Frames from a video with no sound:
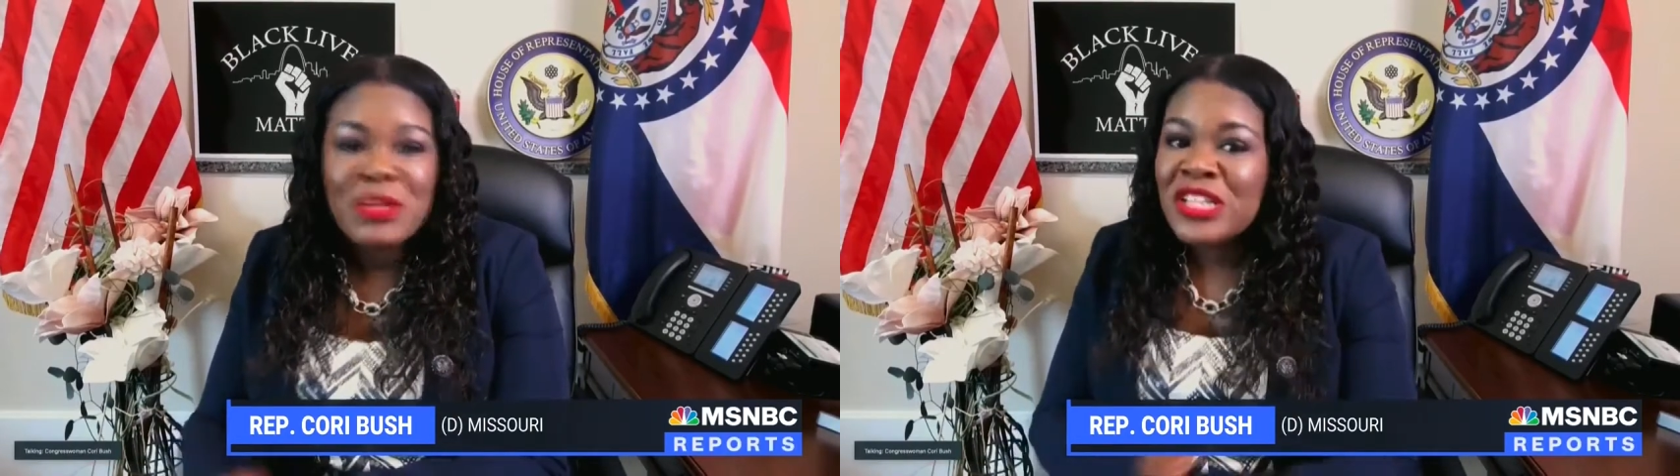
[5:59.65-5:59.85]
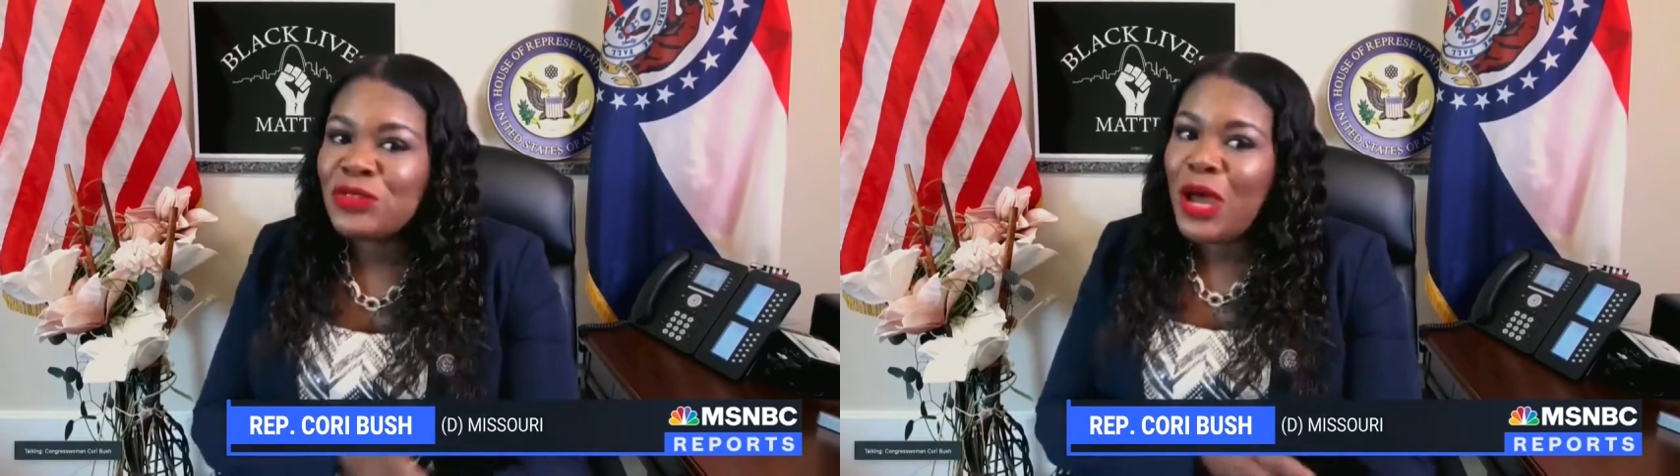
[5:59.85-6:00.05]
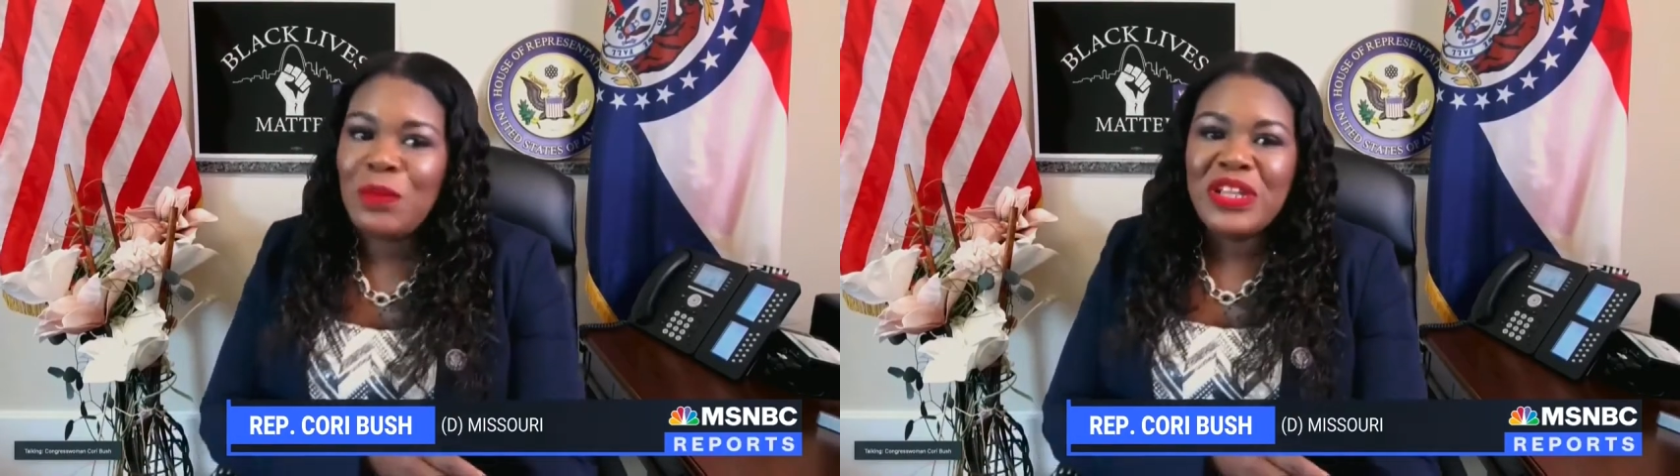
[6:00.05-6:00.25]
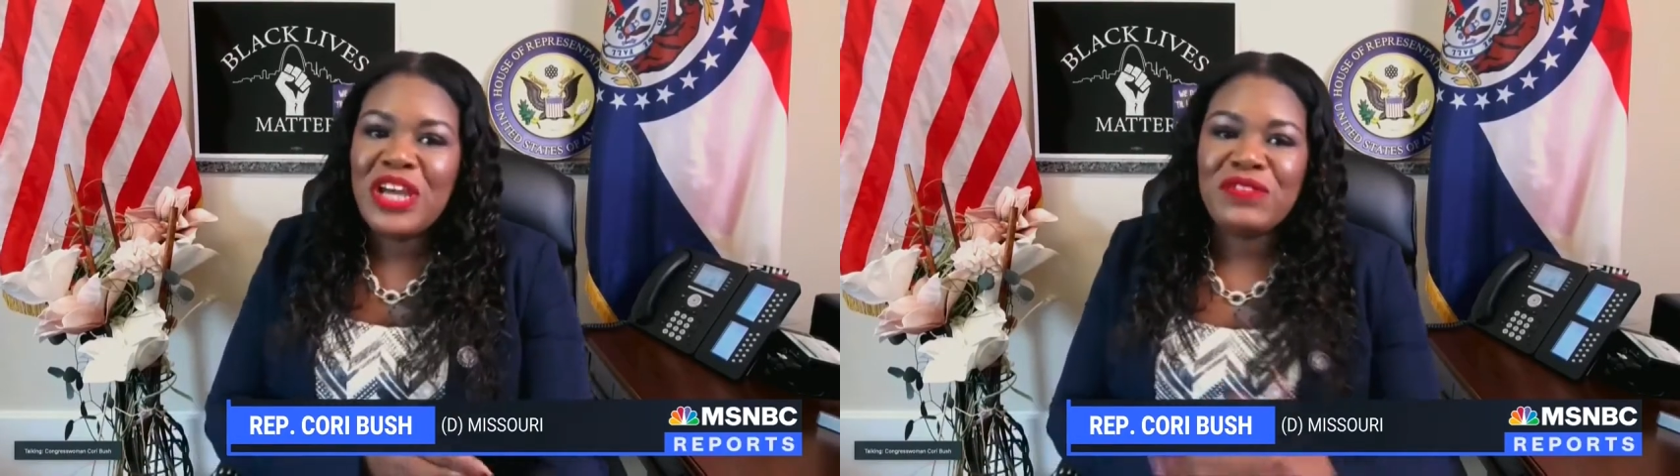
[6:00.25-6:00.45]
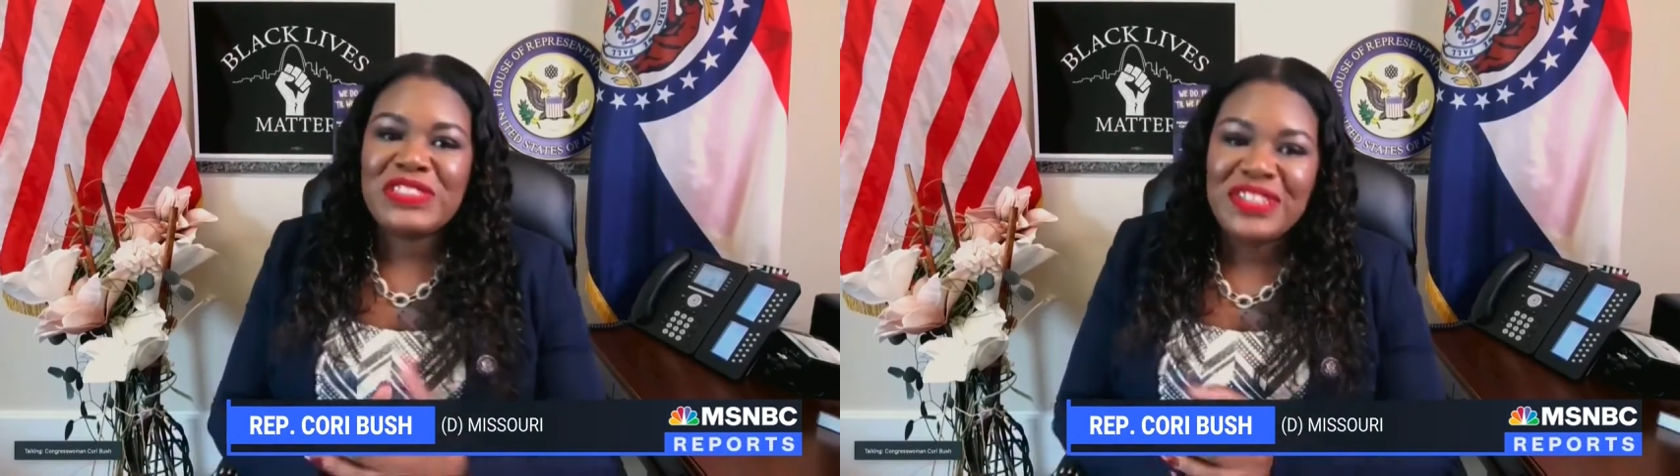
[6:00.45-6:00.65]
So I would love
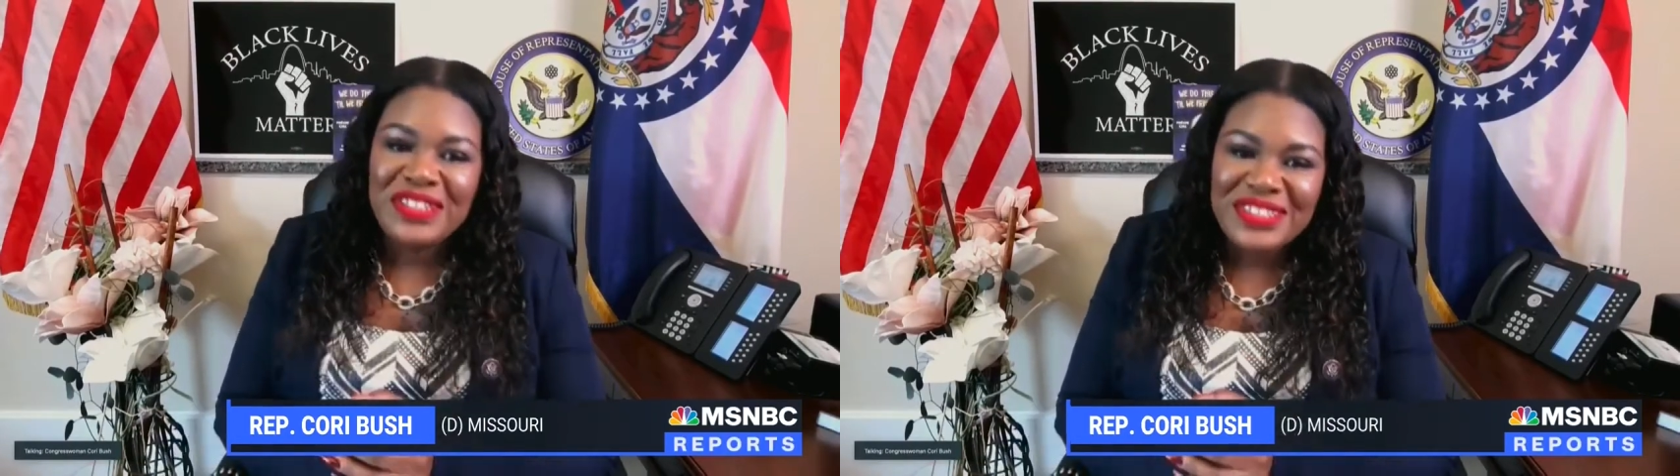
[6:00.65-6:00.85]
for Senator